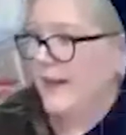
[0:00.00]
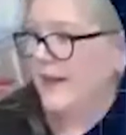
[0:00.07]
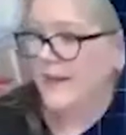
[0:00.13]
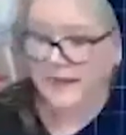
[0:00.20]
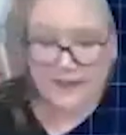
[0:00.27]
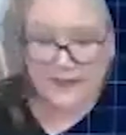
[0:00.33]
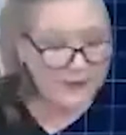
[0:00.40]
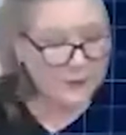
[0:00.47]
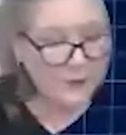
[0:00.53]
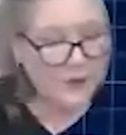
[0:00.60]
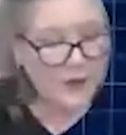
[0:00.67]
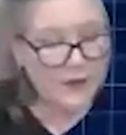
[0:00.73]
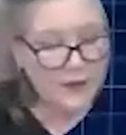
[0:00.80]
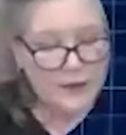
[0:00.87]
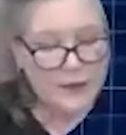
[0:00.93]
This
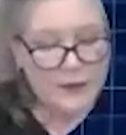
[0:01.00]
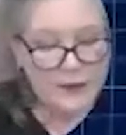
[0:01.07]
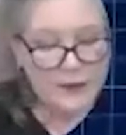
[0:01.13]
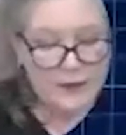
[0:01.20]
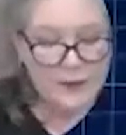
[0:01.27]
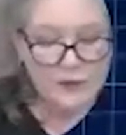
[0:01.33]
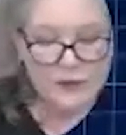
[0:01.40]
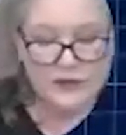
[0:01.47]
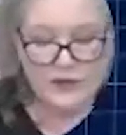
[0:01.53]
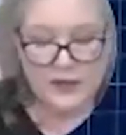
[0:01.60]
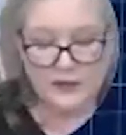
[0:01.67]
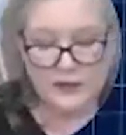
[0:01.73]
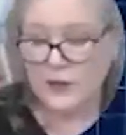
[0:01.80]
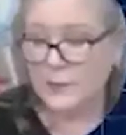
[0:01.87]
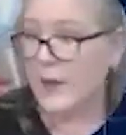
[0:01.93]
part should
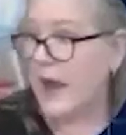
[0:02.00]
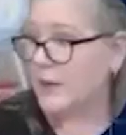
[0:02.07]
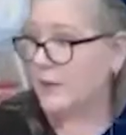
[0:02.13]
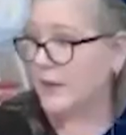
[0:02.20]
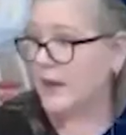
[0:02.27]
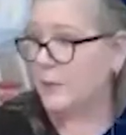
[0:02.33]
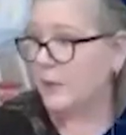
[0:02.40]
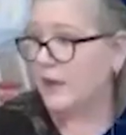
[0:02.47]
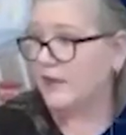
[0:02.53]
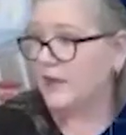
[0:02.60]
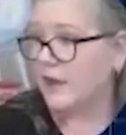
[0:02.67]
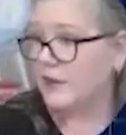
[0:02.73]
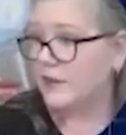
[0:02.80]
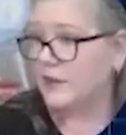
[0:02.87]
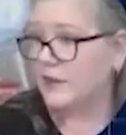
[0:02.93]
touch the battery. And when it
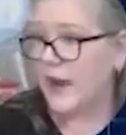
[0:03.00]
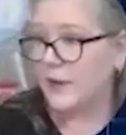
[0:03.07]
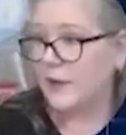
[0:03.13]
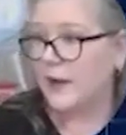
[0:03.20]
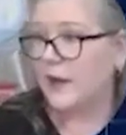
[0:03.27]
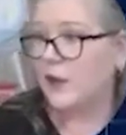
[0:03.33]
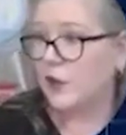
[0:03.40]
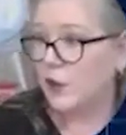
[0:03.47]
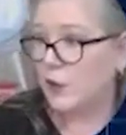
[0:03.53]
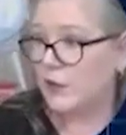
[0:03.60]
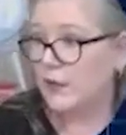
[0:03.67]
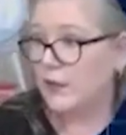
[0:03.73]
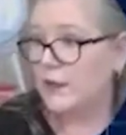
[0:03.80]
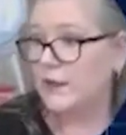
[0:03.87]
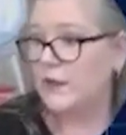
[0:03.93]
touches the battery, it
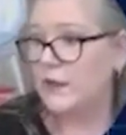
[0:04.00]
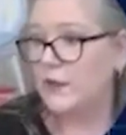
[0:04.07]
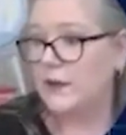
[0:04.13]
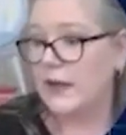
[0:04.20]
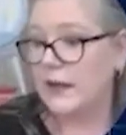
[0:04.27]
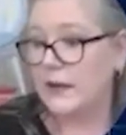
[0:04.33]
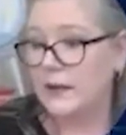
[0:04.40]
closes the circuit,